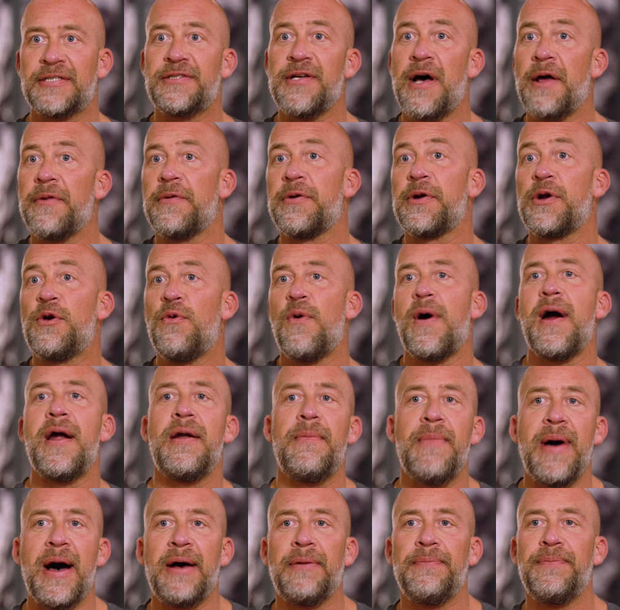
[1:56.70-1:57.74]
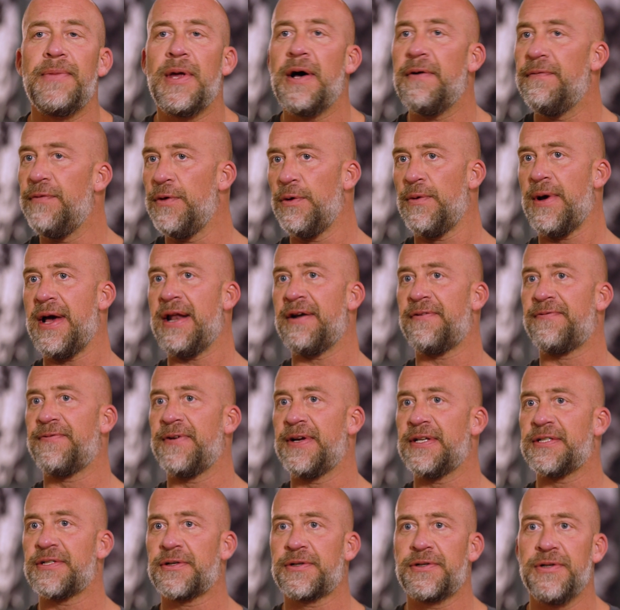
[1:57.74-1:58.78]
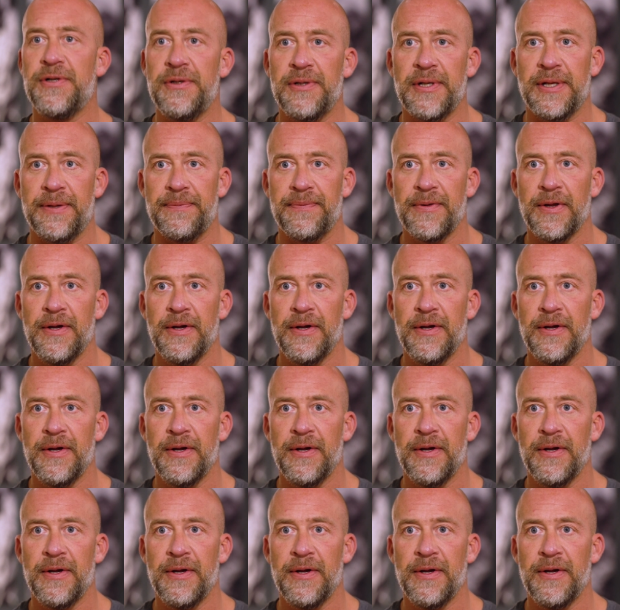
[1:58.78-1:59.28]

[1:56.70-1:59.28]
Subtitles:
and install the required amount of new antifreeze or coolant.